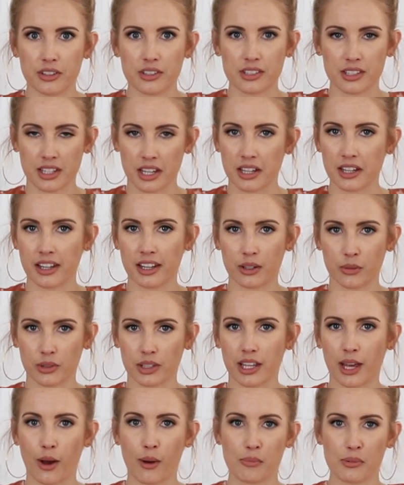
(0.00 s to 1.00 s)
It's gonna like
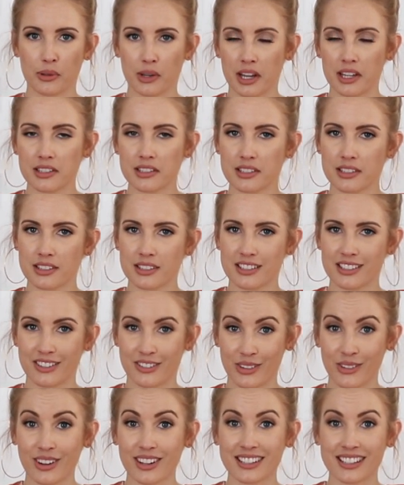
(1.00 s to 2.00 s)
really help you guys. So
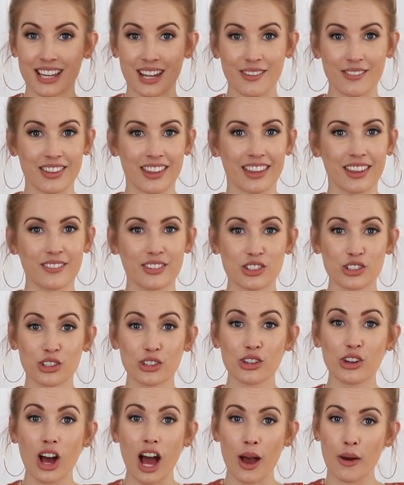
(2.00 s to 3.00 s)
if you wanna sign up for the Live It
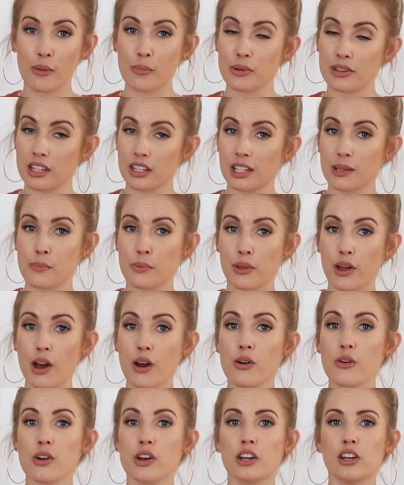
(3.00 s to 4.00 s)
Journal, I will put the link
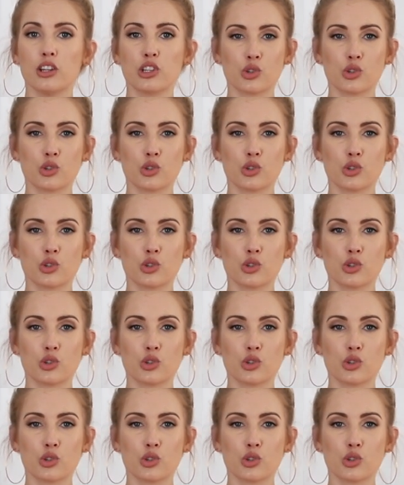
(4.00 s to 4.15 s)
below.